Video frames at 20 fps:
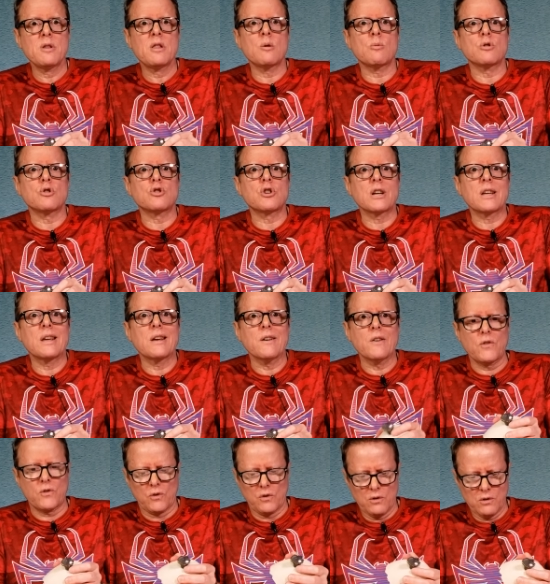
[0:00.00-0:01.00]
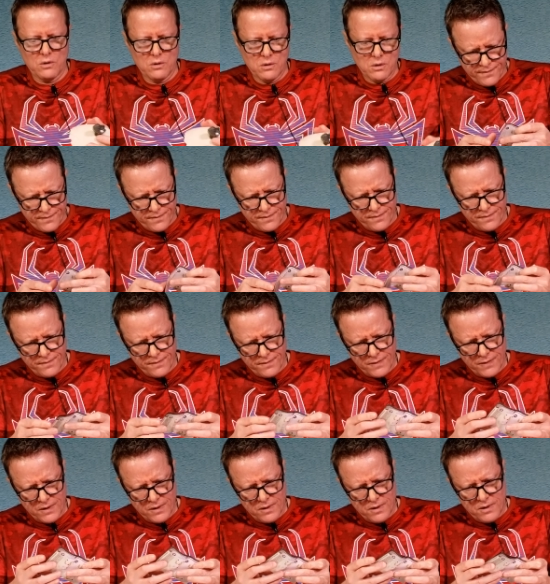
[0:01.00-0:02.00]
they were tricking us.
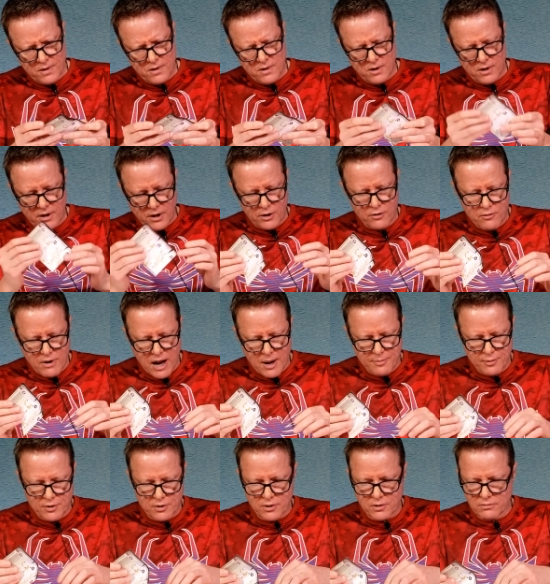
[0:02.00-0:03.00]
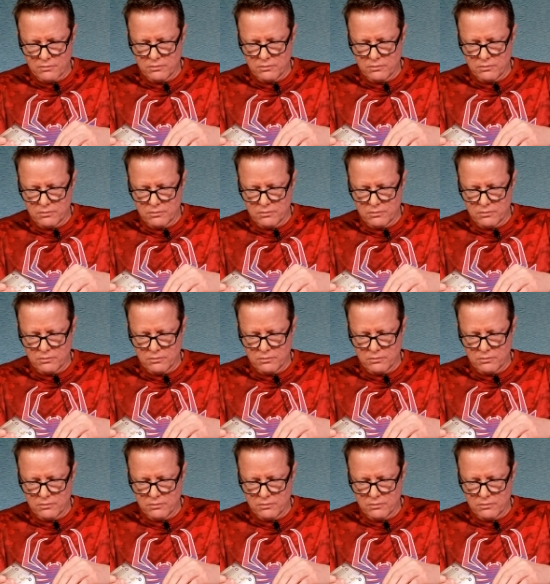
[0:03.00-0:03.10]
Another Raptor.